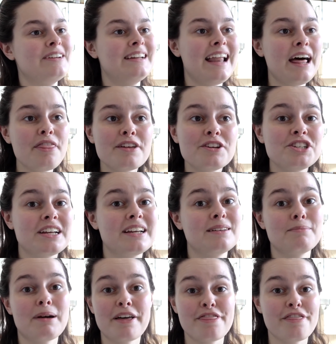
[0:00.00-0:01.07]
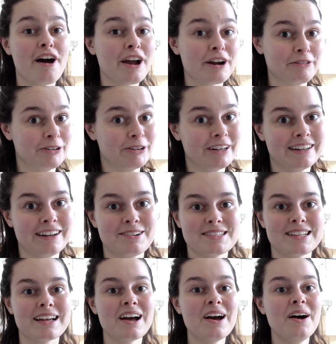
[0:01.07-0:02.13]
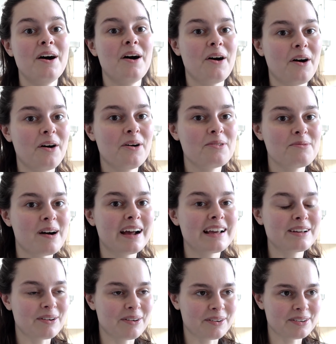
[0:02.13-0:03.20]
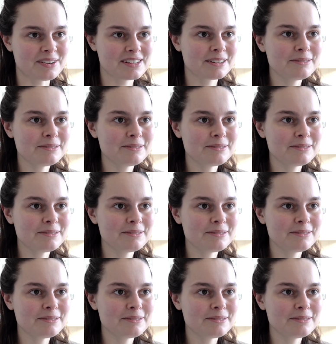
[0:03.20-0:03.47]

and lethargy and my thyroid. And I was like, oh my God.